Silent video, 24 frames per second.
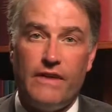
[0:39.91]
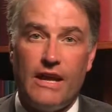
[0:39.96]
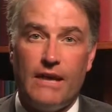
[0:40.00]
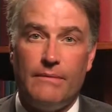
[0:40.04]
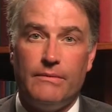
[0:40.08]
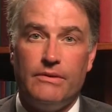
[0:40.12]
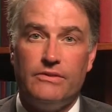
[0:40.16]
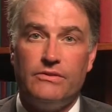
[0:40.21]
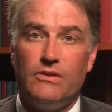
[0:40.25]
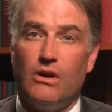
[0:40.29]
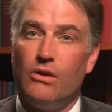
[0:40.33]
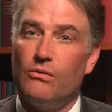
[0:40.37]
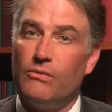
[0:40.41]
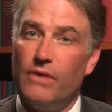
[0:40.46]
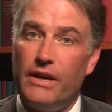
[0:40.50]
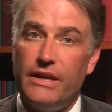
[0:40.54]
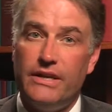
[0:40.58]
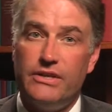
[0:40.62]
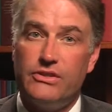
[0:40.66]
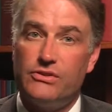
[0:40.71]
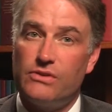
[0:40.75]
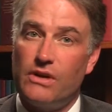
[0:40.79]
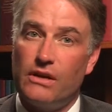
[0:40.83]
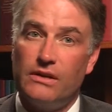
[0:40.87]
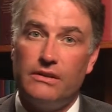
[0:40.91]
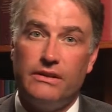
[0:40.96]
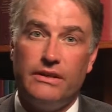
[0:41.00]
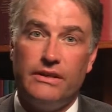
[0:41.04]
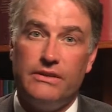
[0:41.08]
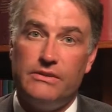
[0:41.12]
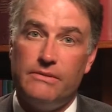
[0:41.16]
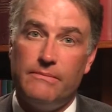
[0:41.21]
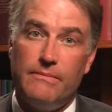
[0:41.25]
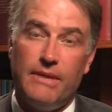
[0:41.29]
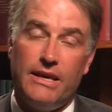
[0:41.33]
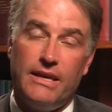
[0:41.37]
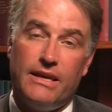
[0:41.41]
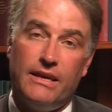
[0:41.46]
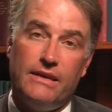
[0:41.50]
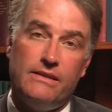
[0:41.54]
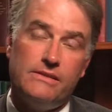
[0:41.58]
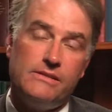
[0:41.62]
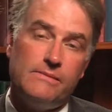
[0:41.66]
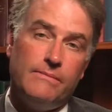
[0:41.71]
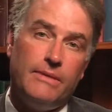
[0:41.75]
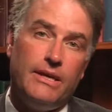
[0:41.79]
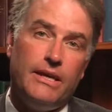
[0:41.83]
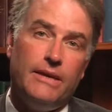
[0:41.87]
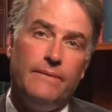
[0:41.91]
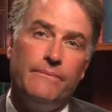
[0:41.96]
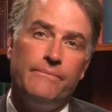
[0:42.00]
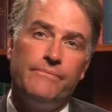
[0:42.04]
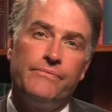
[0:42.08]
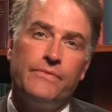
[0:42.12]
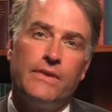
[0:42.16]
families already struggling to make ends meet.